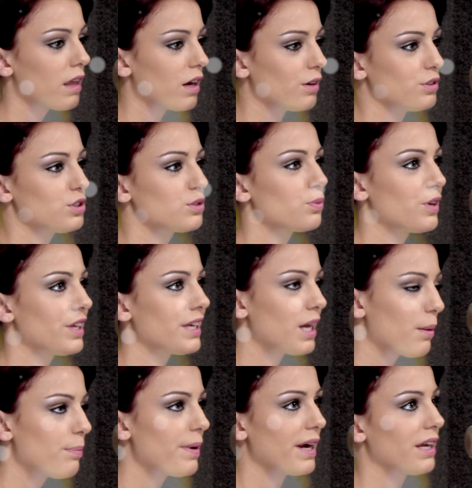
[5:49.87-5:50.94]
I just want to
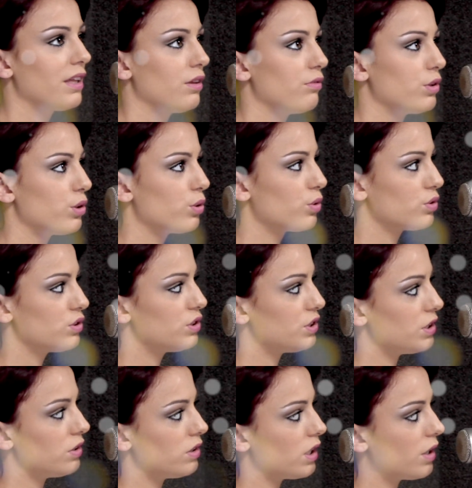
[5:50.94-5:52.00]
get back in the recording
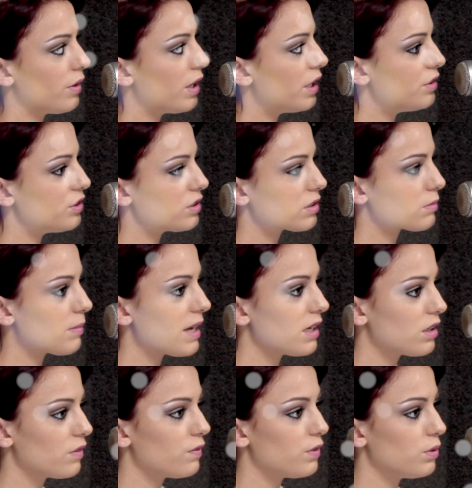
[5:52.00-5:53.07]
studio and just
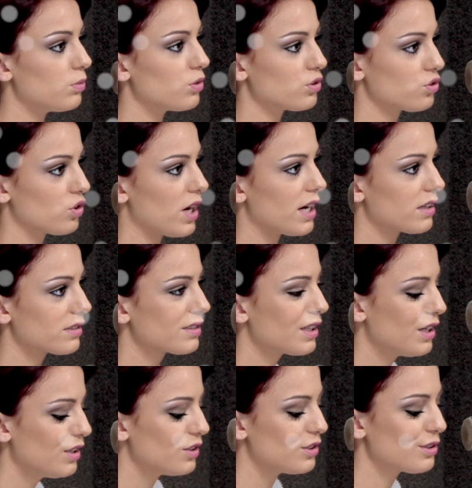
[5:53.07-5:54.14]
make a few more tracks
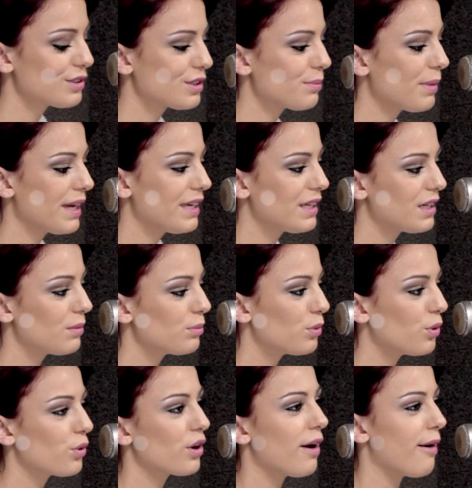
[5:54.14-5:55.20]
just to make it
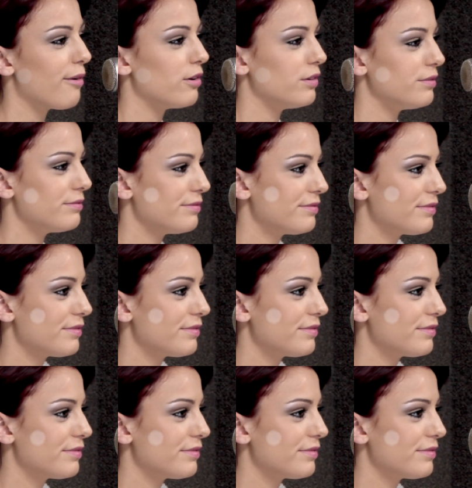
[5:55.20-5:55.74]
more current,